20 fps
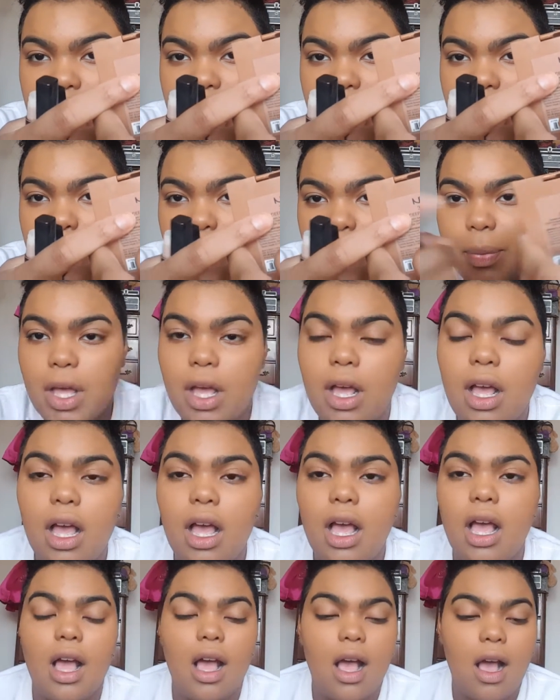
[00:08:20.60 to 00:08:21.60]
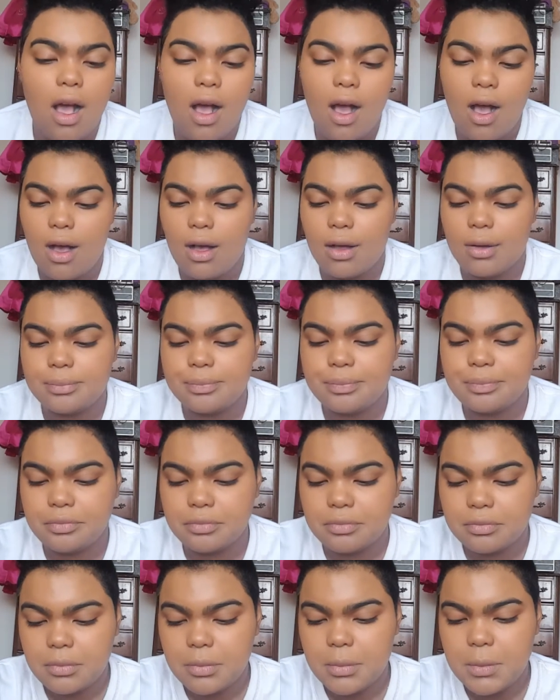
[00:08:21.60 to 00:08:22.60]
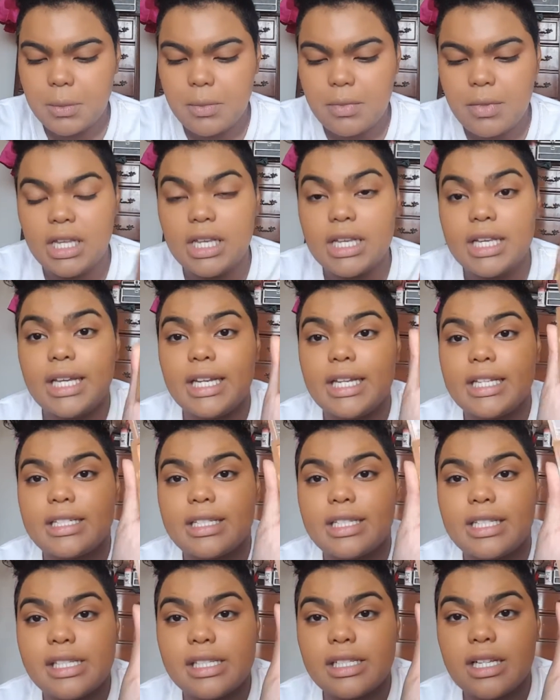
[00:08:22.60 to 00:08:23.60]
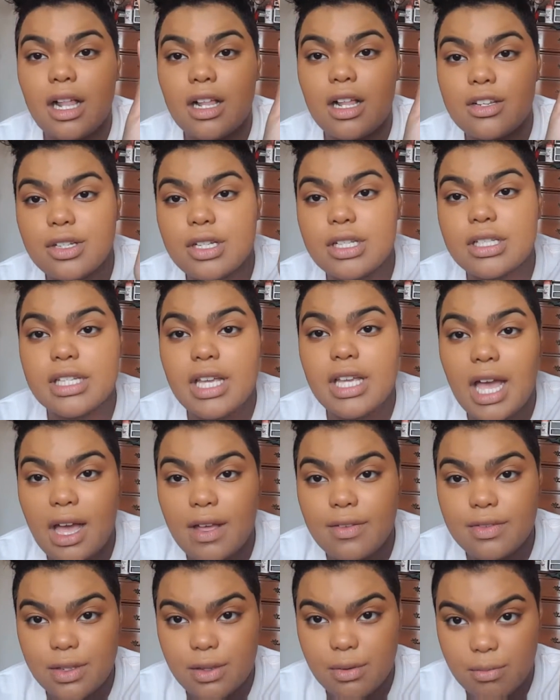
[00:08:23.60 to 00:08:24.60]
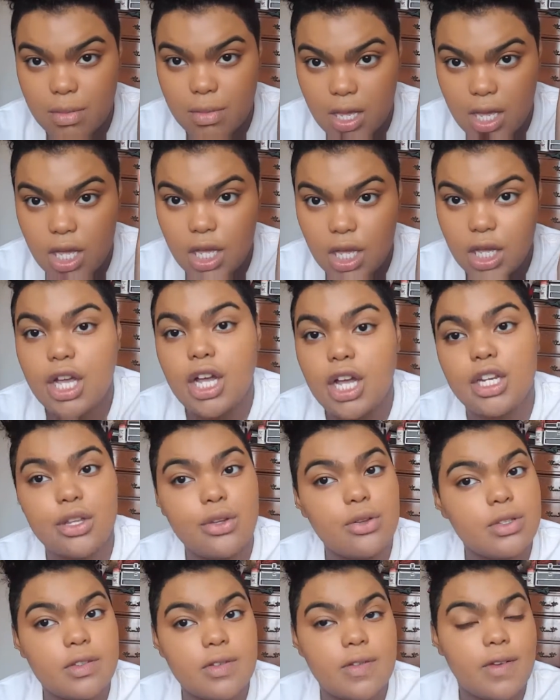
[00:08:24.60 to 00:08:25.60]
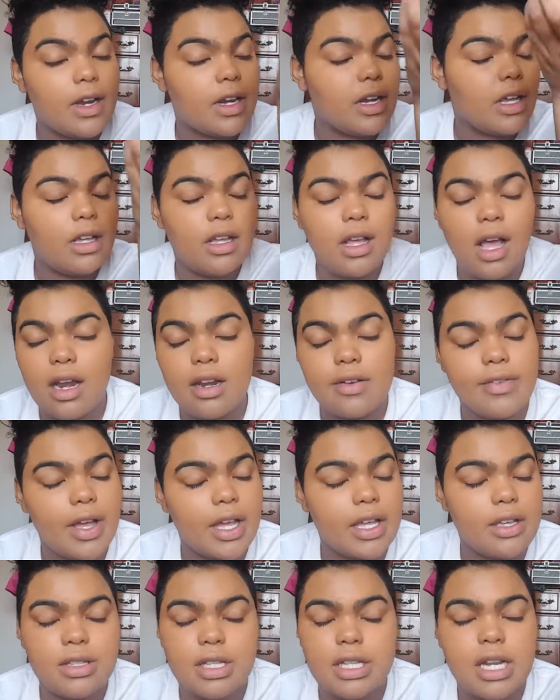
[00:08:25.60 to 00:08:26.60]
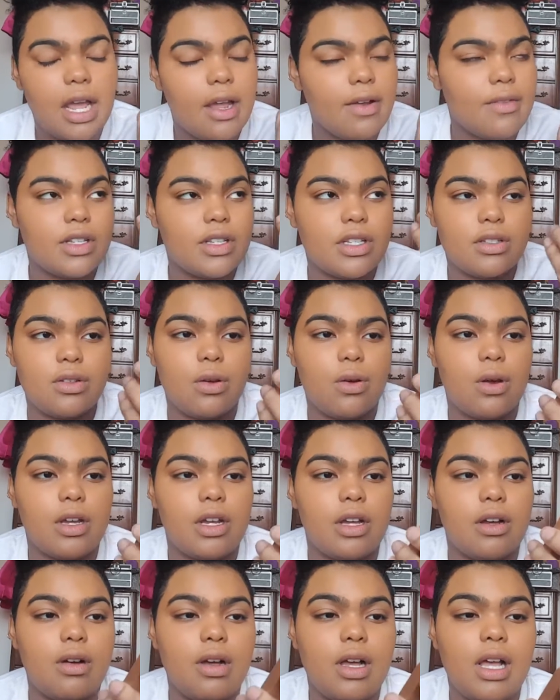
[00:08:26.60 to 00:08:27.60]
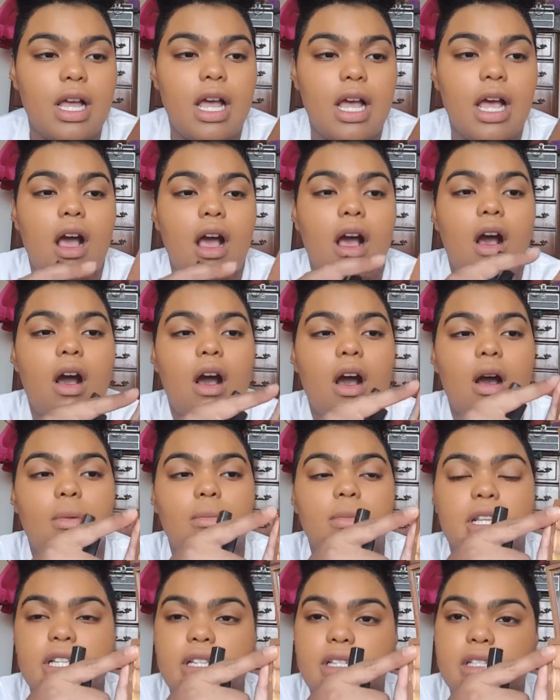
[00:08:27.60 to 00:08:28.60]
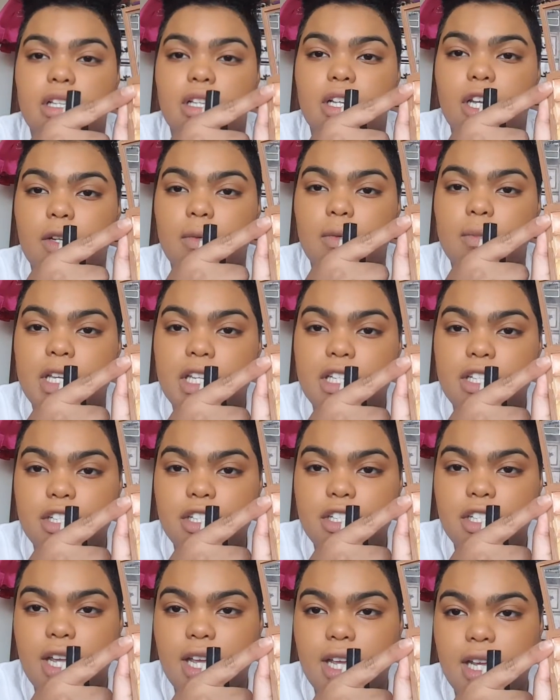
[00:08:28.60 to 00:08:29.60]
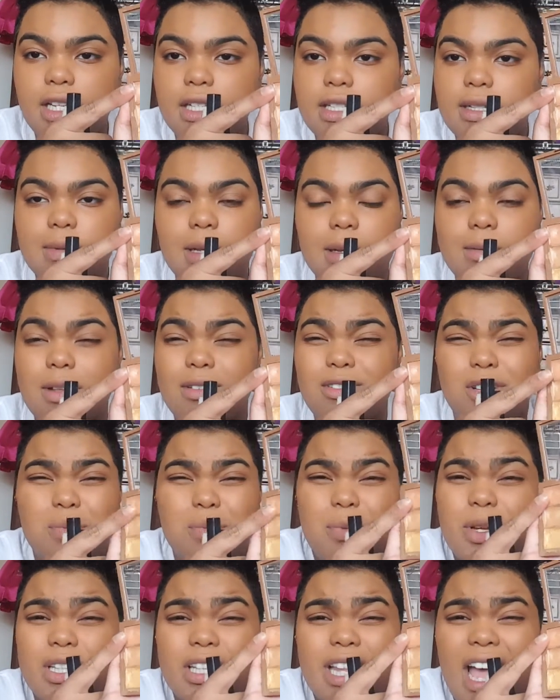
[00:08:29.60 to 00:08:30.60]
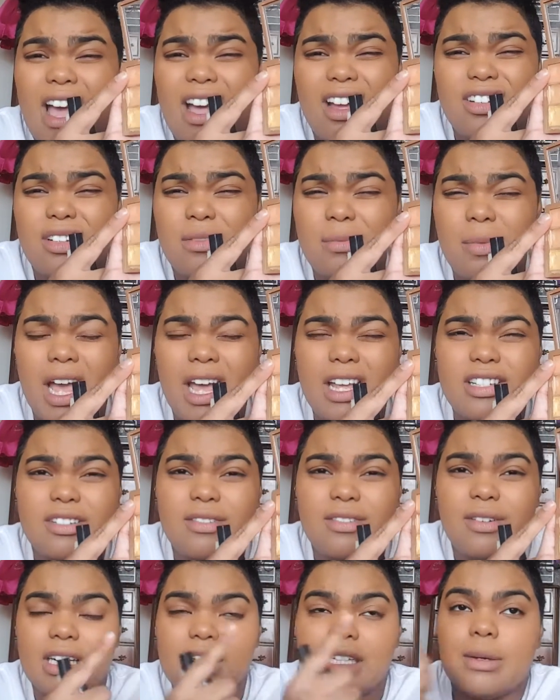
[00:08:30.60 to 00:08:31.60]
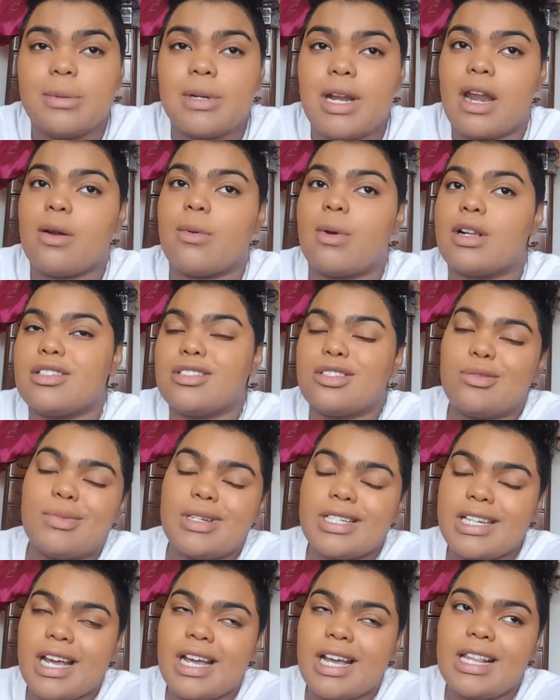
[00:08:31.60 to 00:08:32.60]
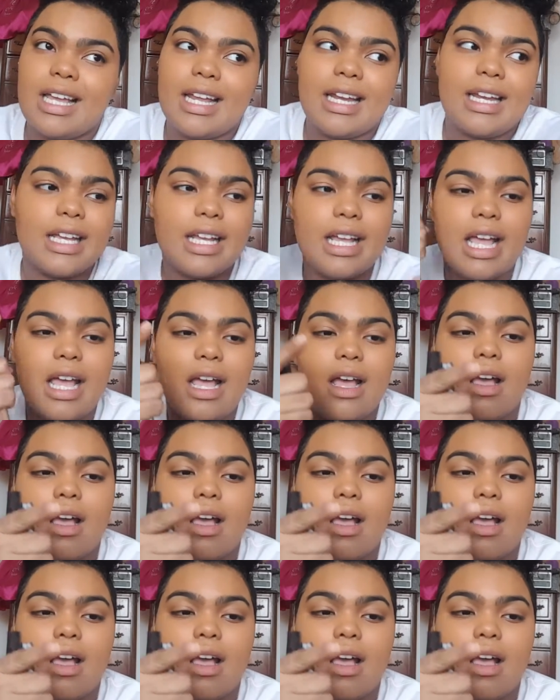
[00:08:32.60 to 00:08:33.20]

Deep. It is these colors. You can see I have some good use out of it. I use it in every tutorial. This is a good peachy shade. Sometimes I'll just put that under my eyes directly when I don't want too much highlighting.